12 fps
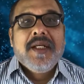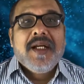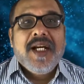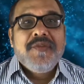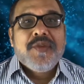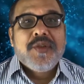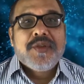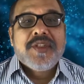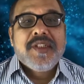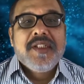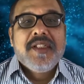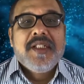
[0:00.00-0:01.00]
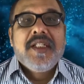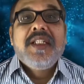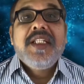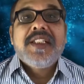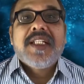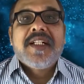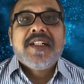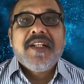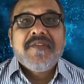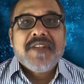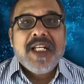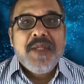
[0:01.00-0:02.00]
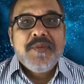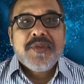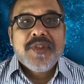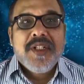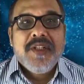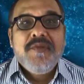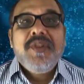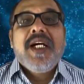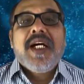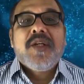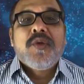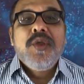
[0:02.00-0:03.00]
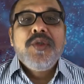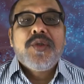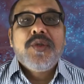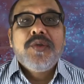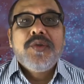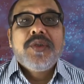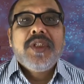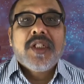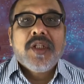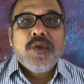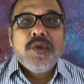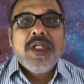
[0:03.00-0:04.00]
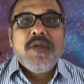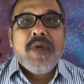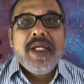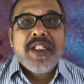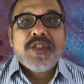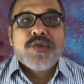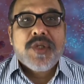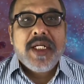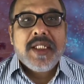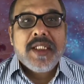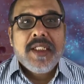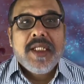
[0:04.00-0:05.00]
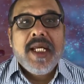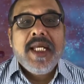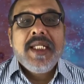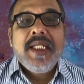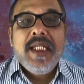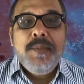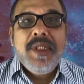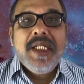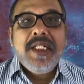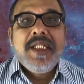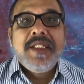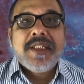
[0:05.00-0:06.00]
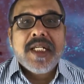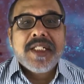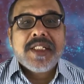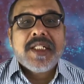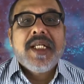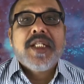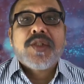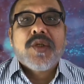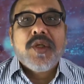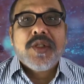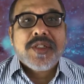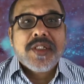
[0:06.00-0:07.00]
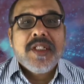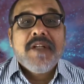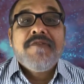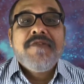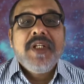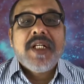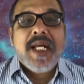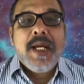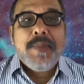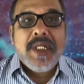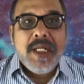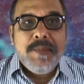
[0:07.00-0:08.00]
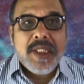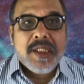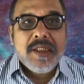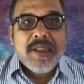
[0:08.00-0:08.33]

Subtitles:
Hi folks, these are tough times. We are going through the coronavirus threat and imminent disaster has caused a fear epidemic.